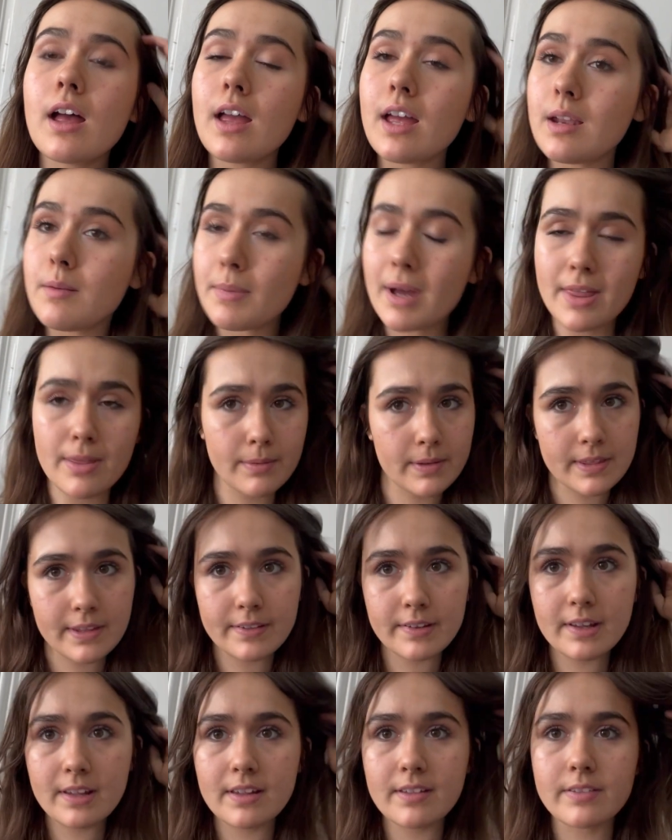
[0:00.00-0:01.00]
And by the way,
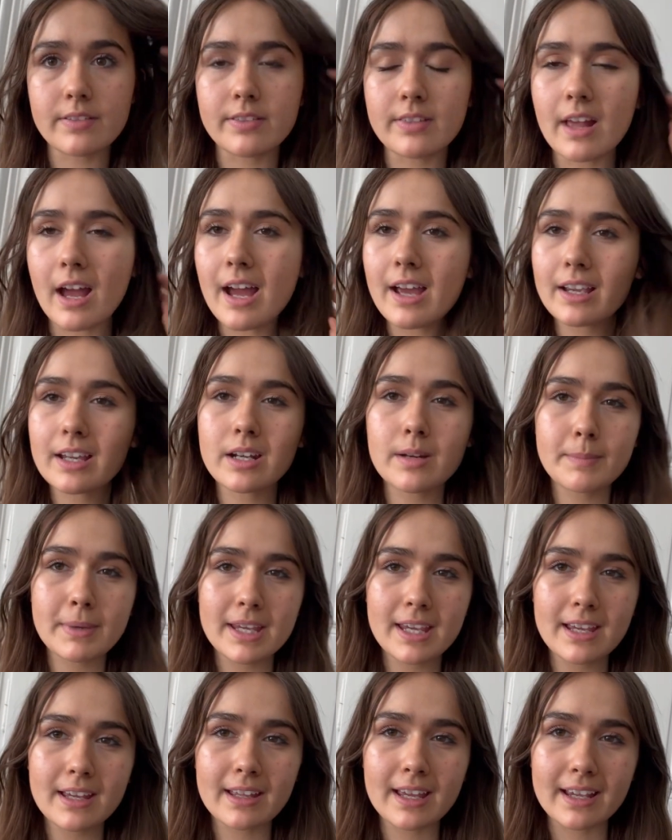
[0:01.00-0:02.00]
this is not gonna
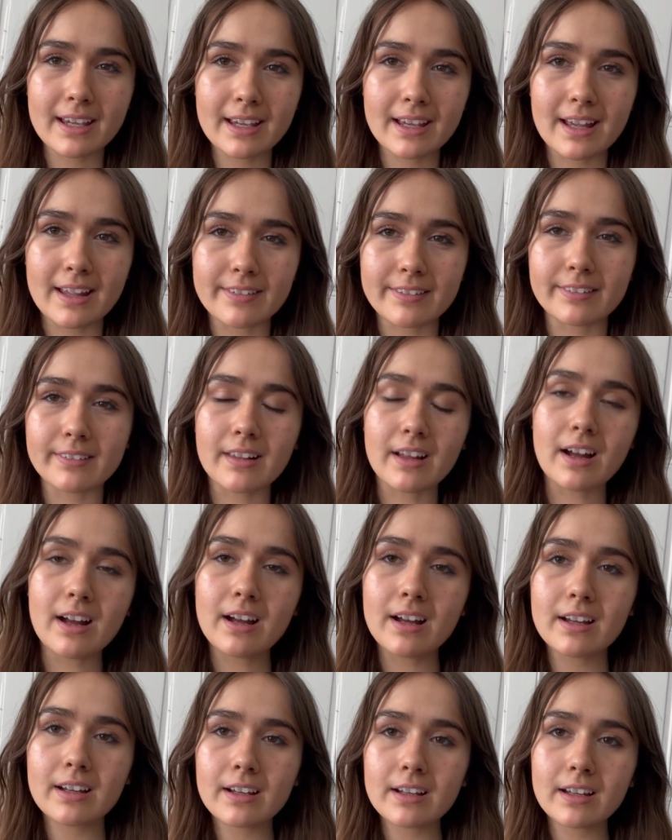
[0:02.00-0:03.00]
be like as
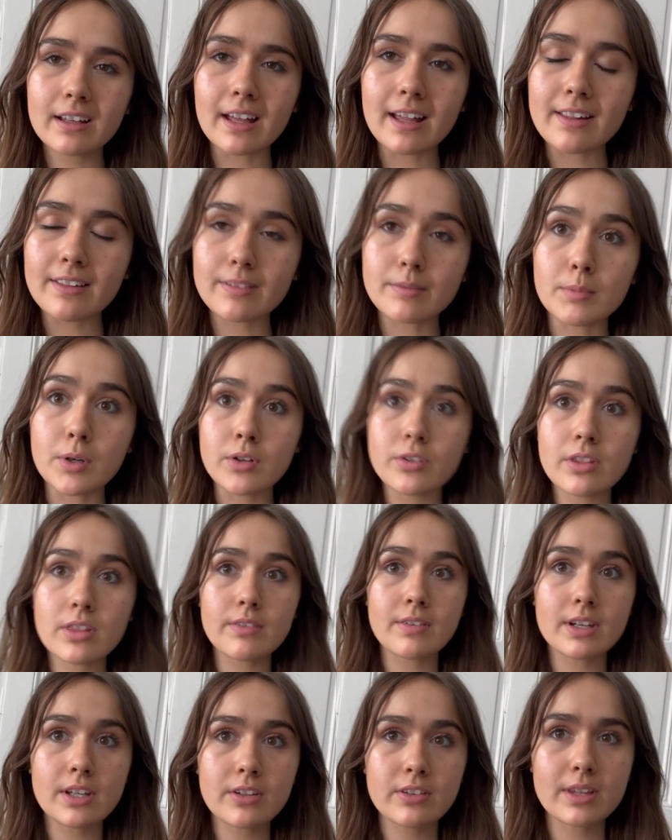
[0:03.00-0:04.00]
long as most of
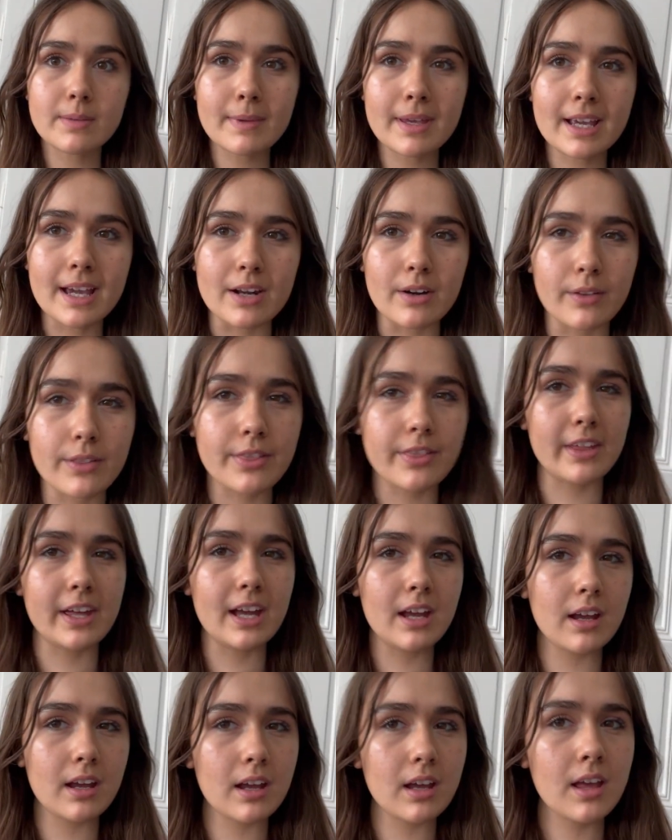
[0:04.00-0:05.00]
the videos I make, I don't
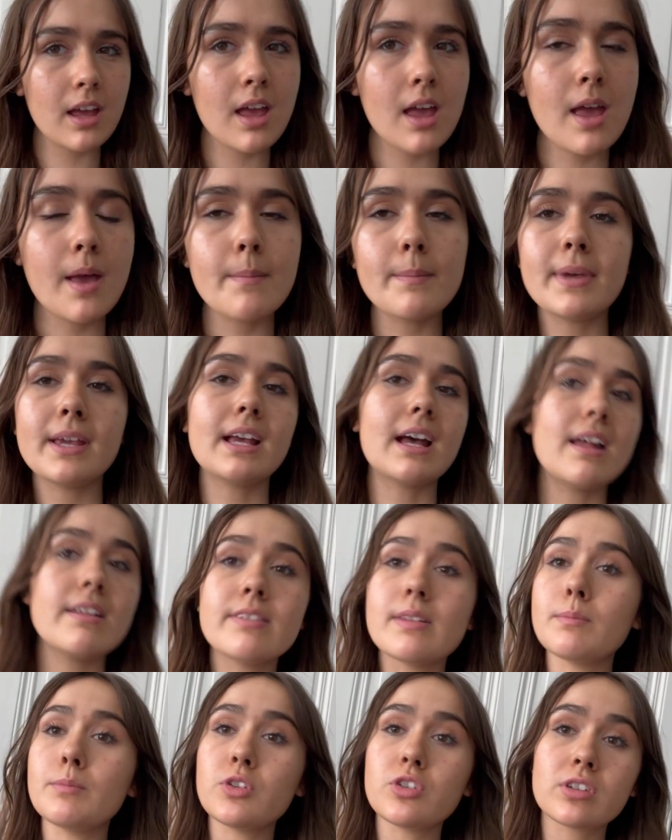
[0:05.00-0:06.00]
think, because
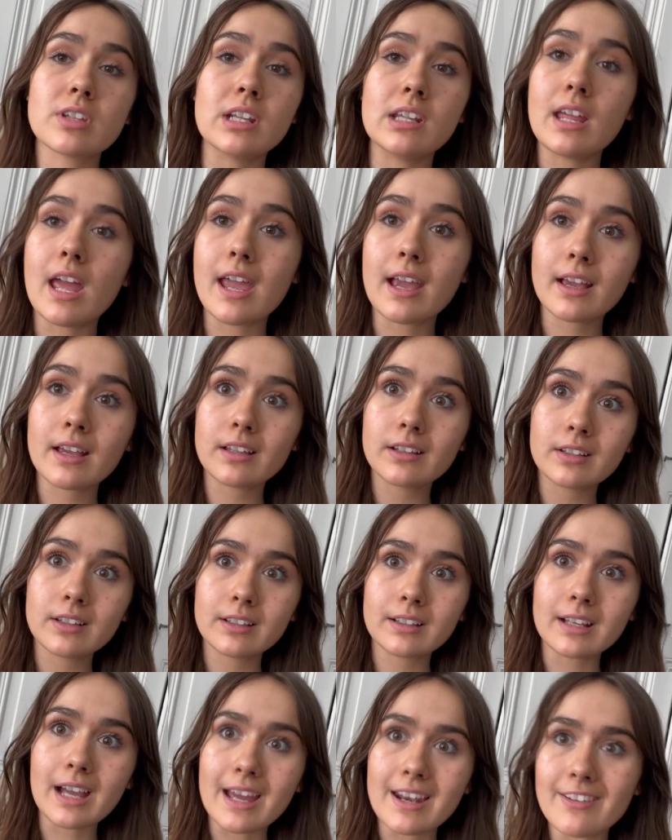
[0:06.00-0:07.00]
I'm just gonna like
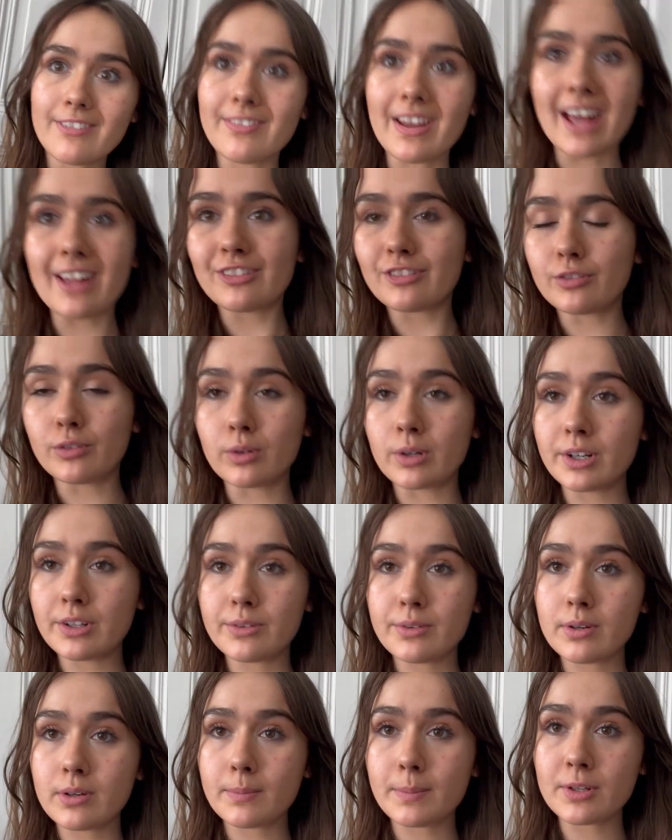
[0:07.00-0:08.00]
kind of fast forward
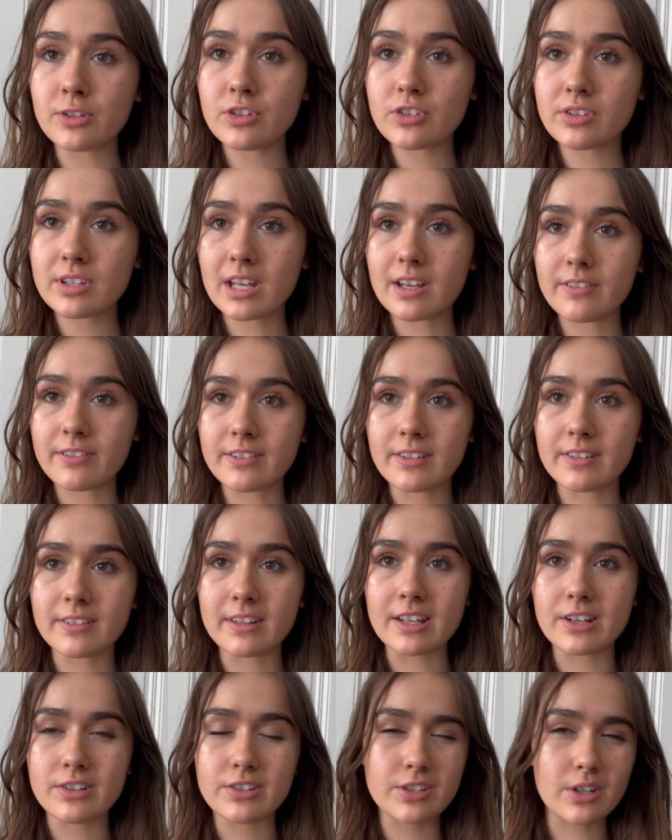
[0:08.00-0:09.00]
through a bunch of stuff since
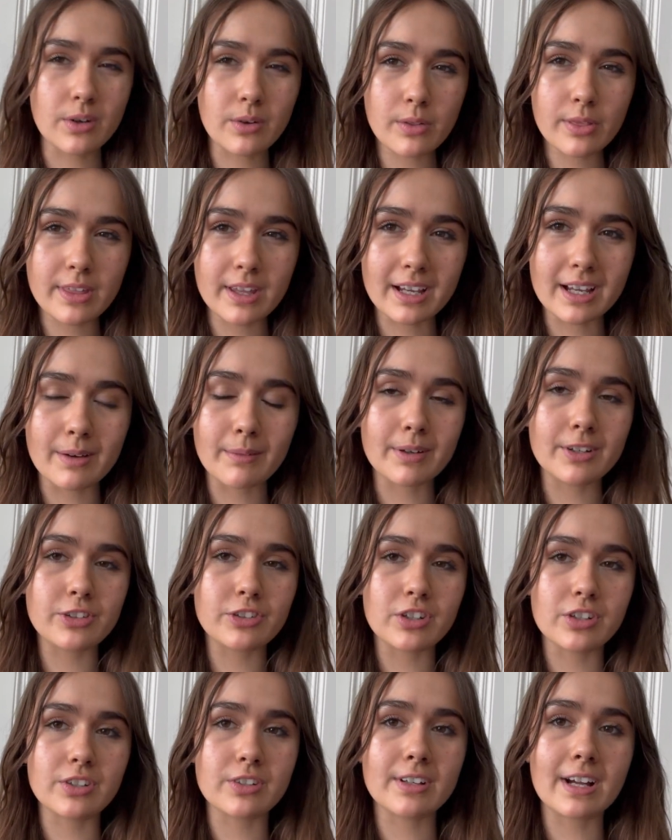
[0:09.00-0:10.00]
I don't think I want to
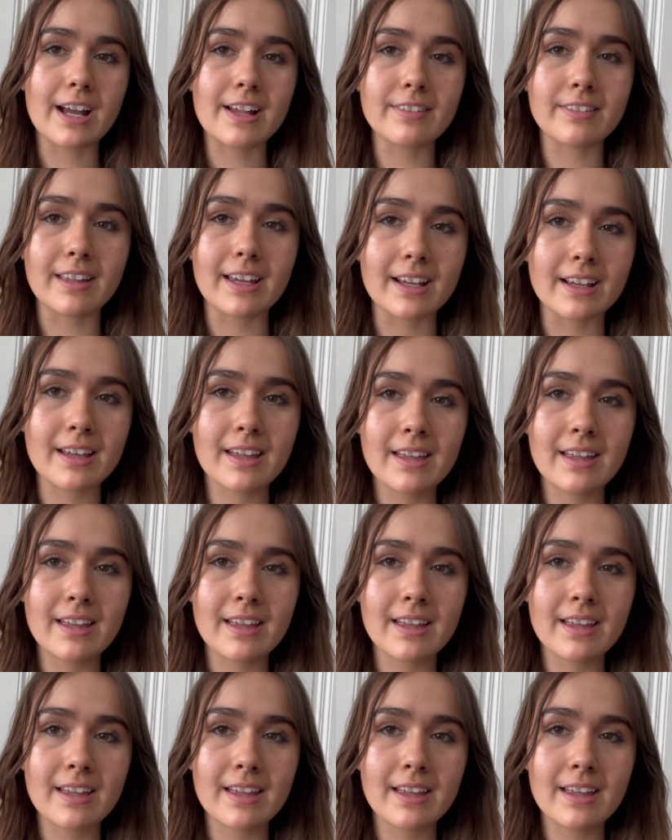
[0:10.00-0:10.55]
show you guys like